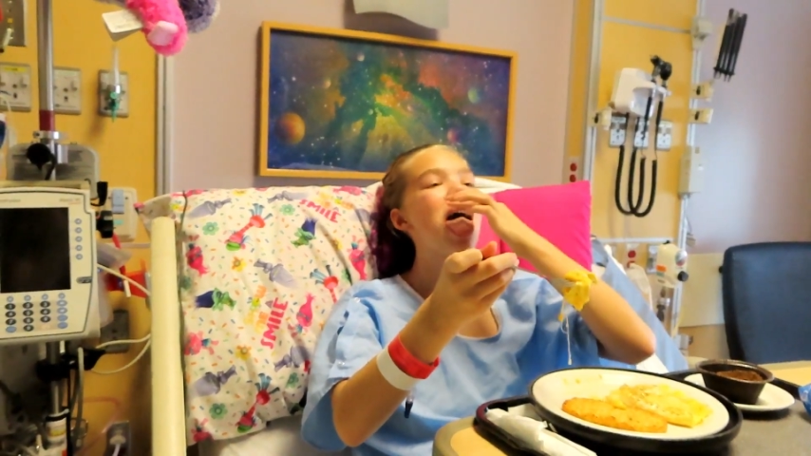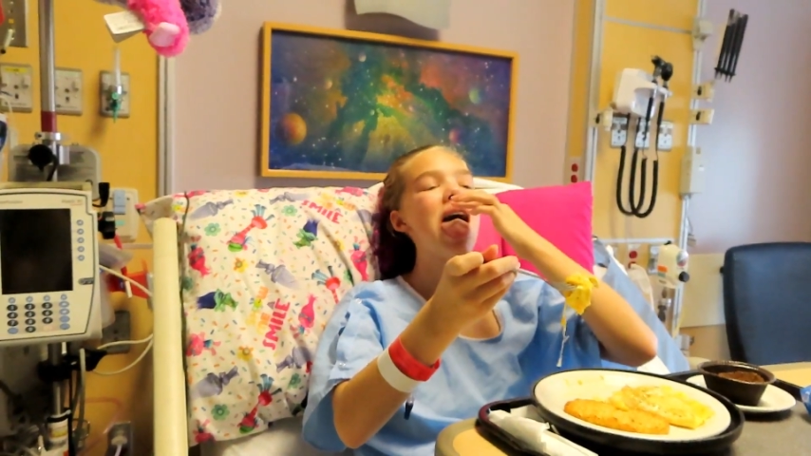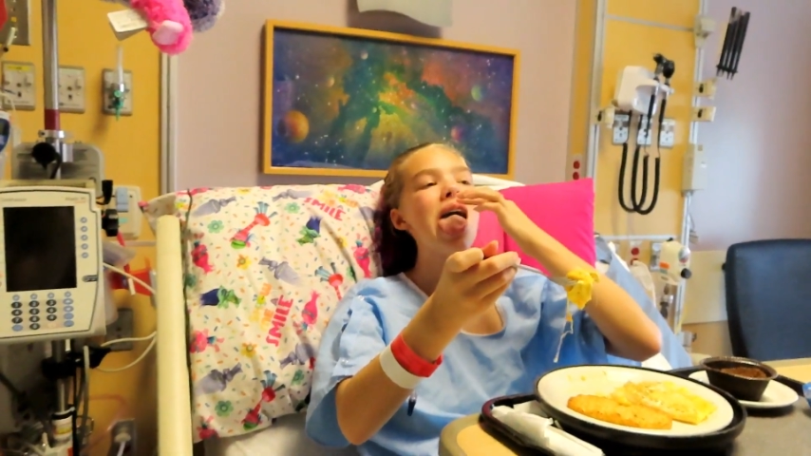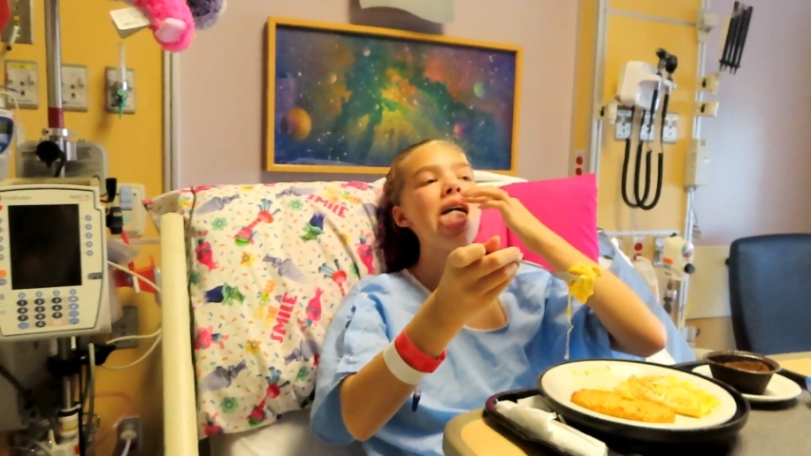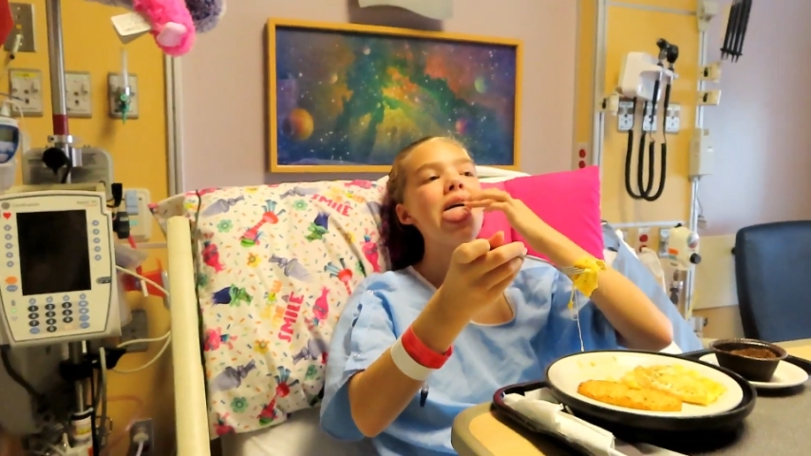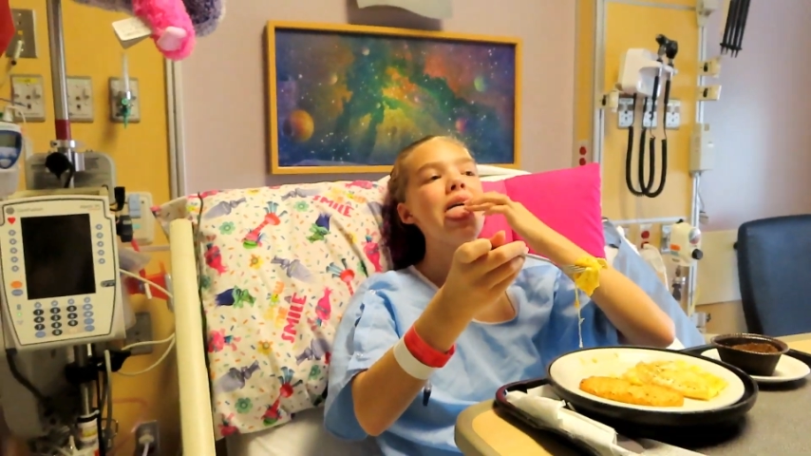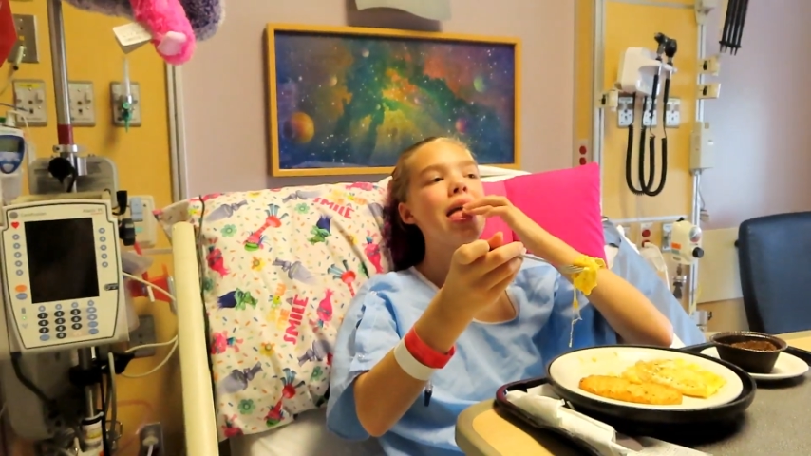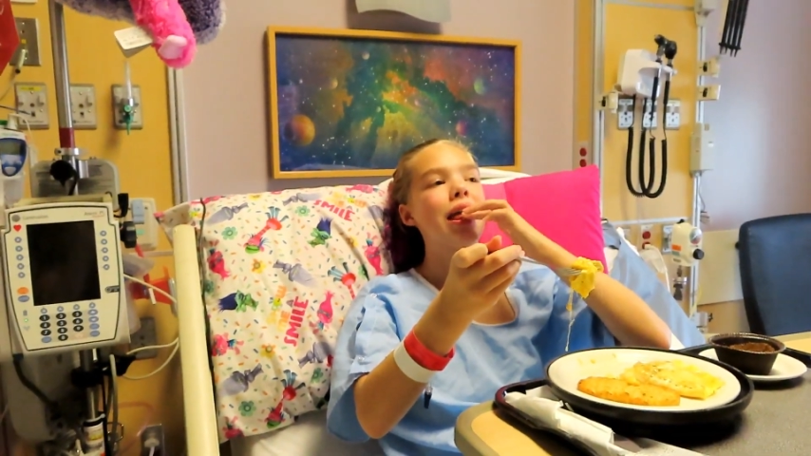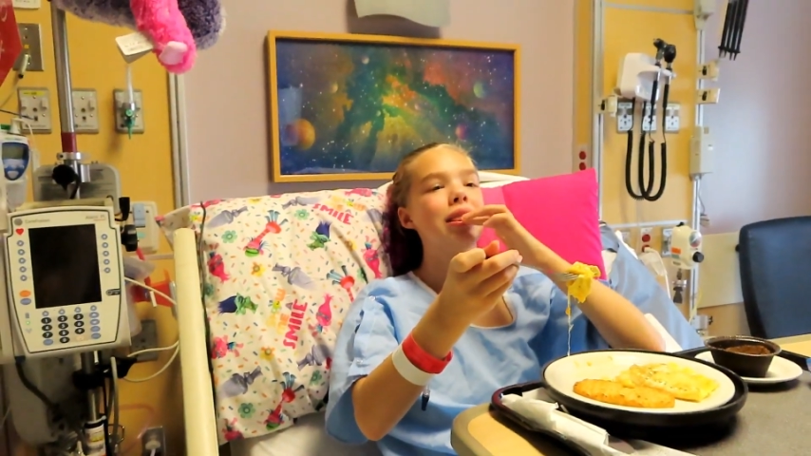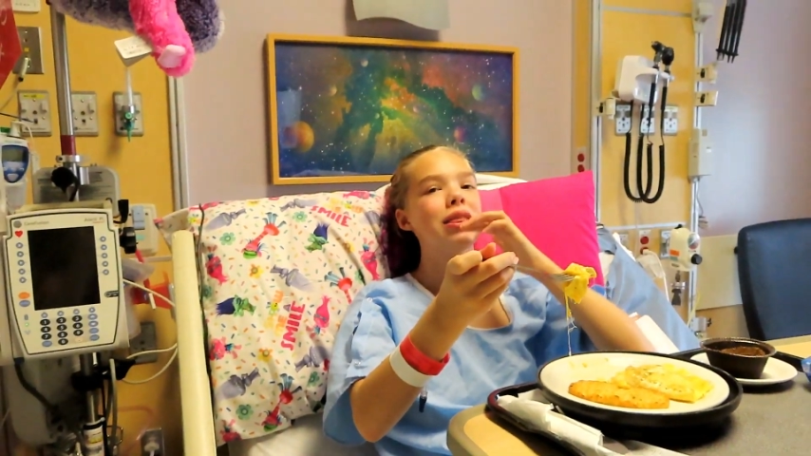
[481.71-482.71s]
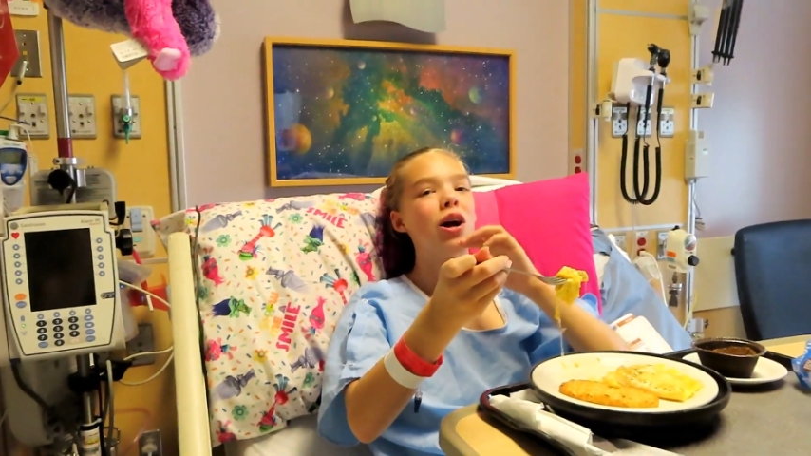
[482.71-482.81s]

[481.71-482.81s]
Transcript: It'll probably be lunchtime.